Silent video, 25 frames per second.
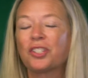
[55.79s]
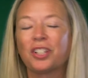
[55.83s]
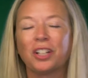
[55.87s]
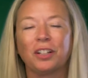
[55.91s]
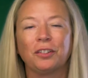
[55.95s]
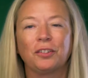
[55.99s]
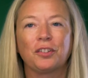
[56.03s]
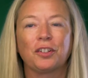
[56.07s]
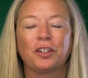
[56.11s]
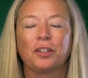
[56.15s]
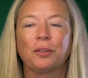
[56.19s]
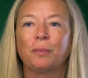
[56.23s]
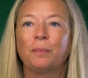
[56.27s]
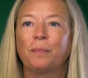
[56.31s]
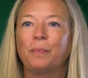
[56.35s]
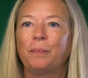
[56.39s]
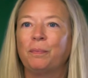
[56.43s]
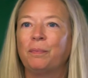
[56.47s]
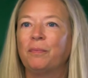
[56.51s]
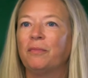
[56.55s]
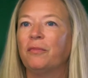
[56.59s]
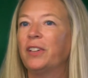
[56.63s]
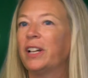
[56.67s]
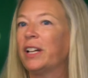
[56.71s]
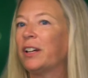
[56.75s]
shelter
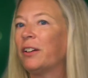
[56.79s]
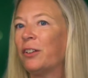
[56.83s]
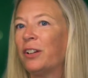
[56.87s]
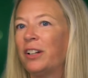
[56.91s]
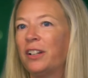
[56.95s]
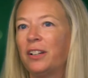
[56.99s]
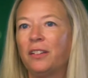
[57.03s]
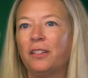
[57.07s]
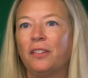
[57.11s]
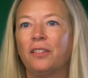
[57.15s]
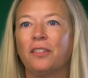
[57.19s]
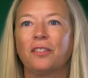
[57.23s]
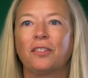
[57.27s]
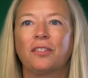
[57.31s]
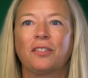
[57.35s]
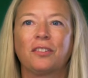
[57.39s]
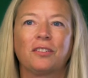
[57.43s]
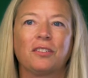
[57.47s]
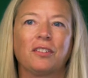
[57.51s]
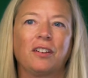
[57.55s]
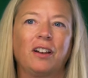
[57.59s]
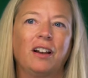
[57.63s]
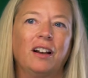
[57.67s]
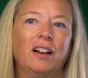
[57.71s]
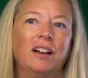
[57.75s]

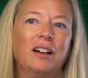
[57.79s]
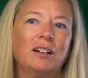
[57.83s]
veterans,